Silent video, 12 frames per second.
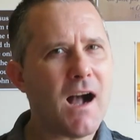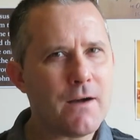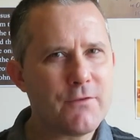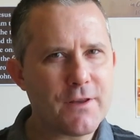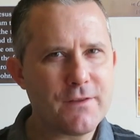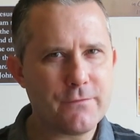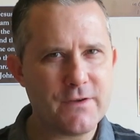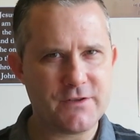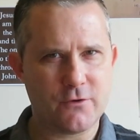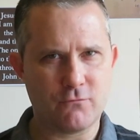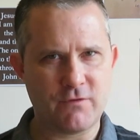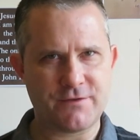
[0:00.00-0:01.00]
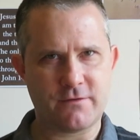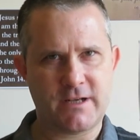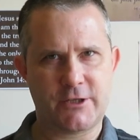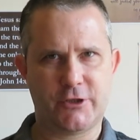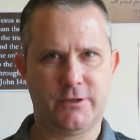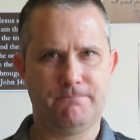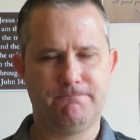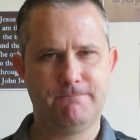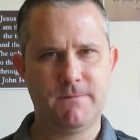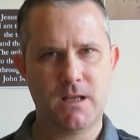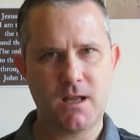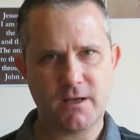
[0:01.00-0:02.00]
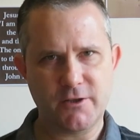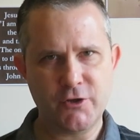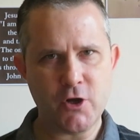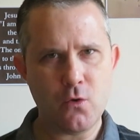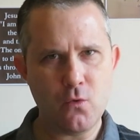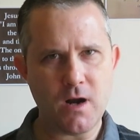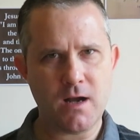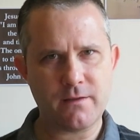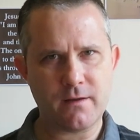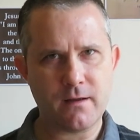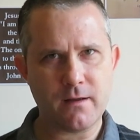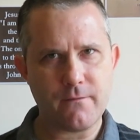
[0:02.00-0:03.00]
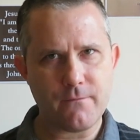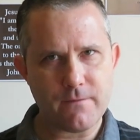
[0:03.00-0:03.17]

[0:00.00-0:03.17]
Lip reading: Other than the physical resurrection, no other